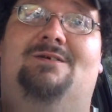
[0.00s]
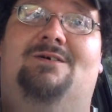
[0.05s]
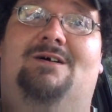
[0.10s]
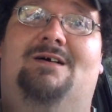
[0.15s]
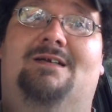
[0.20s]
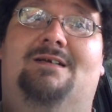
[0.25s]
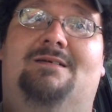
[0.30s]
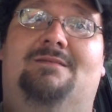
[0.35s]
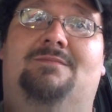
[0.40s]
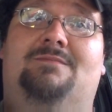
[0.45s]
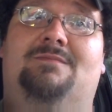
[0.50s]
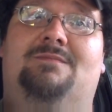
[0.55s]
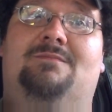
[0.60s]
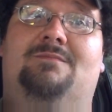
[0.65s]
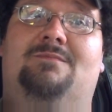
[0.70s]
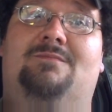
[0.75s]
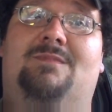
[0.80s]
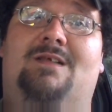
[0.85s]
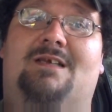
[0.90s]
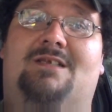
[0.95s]
on
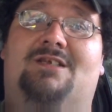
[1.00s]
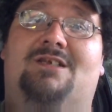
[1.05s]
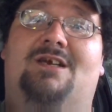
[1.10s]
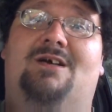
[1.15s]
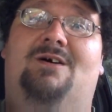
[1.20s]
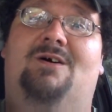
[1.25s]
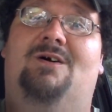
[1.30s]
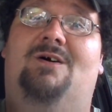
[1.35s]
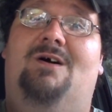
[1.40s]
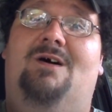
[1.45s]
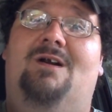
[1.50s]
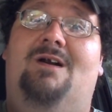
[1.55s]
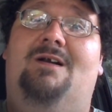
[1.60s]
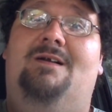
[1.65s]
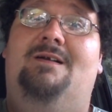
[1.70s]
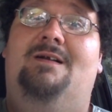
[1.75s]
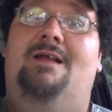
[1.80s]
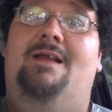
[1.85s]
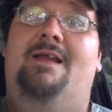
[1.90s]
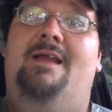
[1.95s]
this
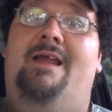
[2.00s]
car.